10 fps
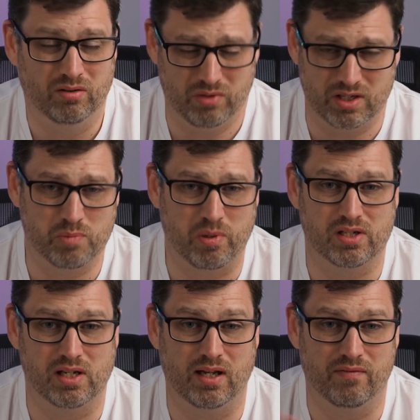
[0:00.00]
We'd
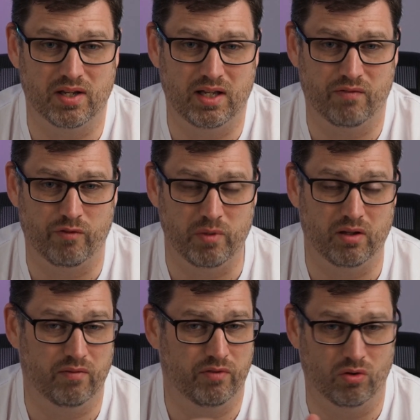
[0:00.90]
especially love to hear from you.
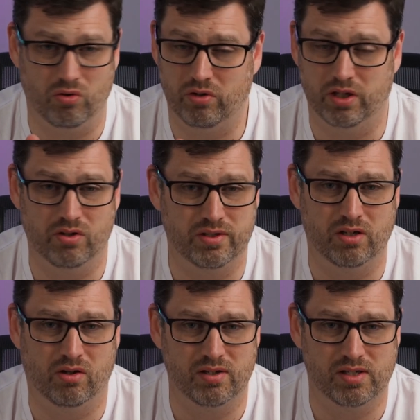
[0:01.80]
If you're already using
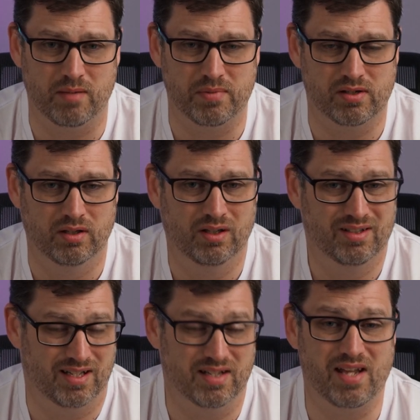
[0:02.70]
Concepts,
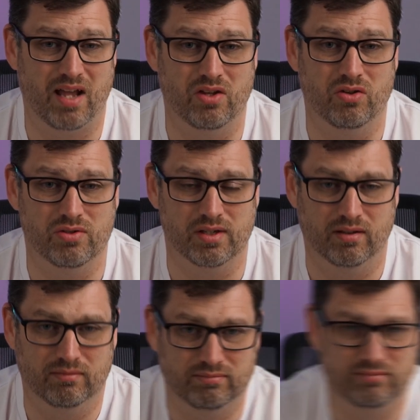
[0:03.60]
tell us how you're using it.